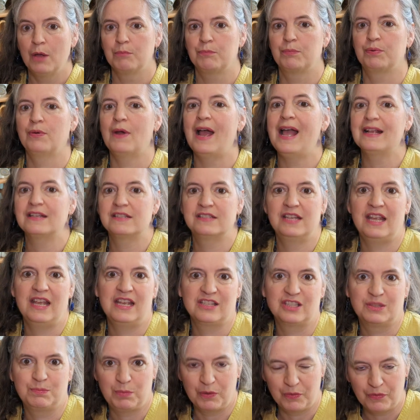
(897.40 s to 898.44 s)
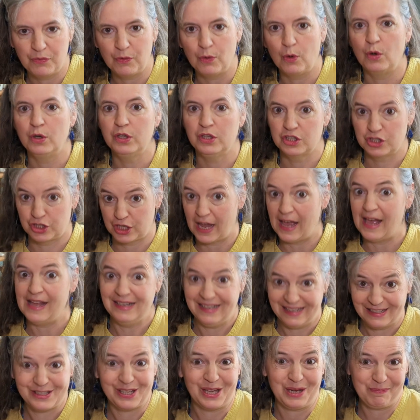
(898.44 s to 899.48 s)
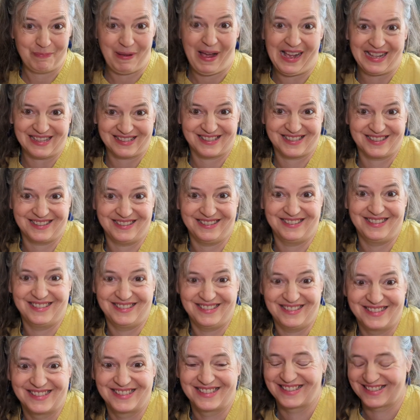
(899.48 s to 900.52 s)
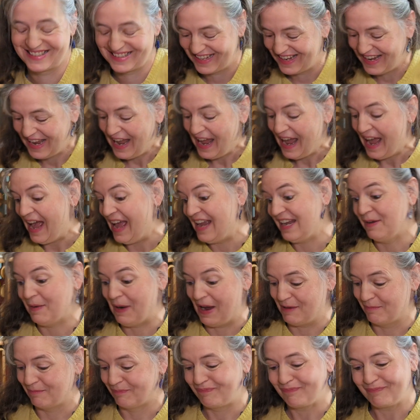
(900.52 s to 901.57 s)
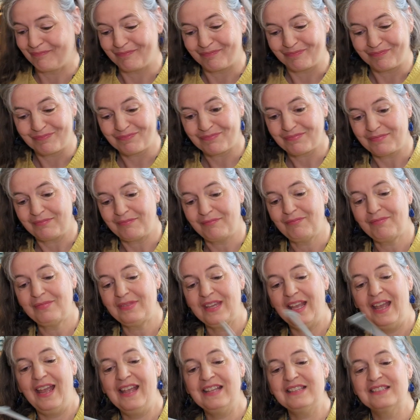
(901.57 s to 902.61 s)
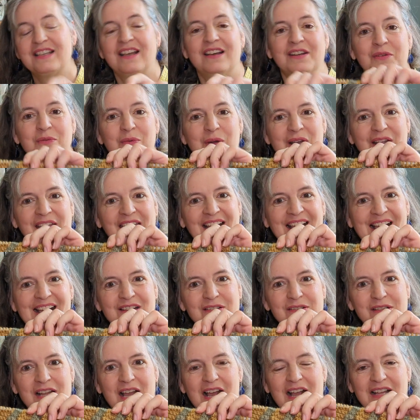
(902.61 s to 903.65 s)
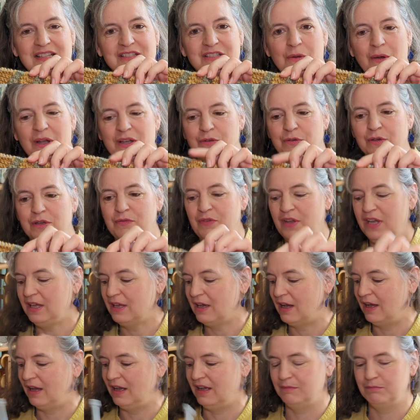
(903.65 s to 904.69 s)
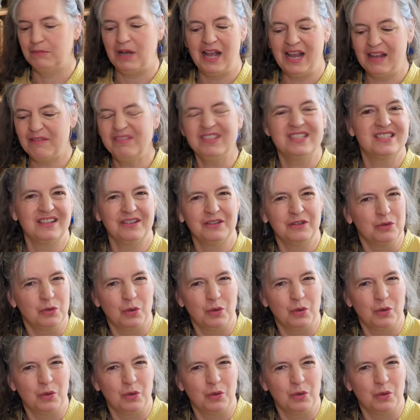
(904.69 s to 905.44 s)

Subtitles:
practice before you share knitting patterns. Anyway, it's kind of working out. It's quite groovy. I haven't done an